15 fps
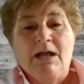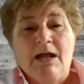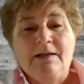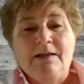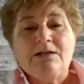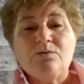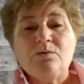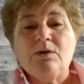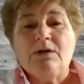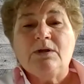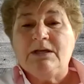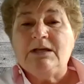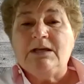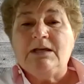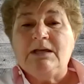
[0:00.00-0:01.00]
And that's
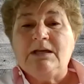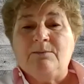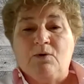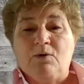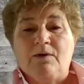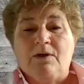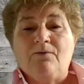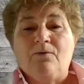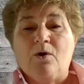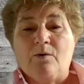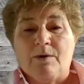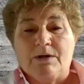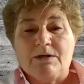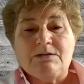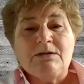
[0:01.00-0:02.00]
really key moving
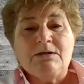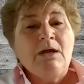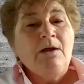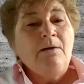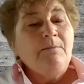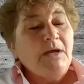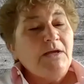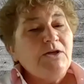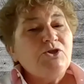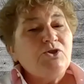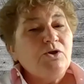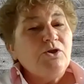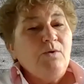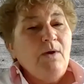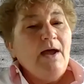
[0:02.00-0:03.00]
forward, is making
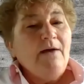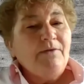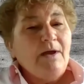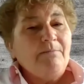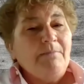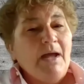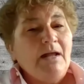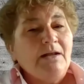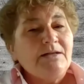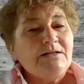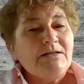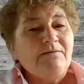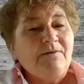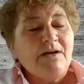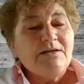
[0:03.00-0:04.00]
sure you have that balanced
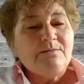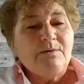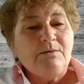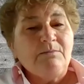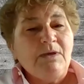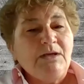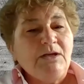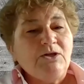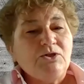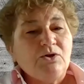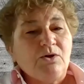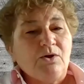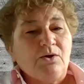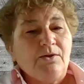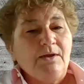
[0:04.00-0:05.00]
investment, making
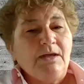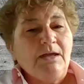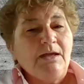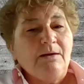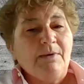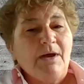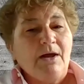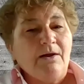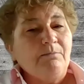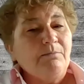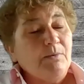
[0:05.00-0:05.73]
sure you're thinking about it,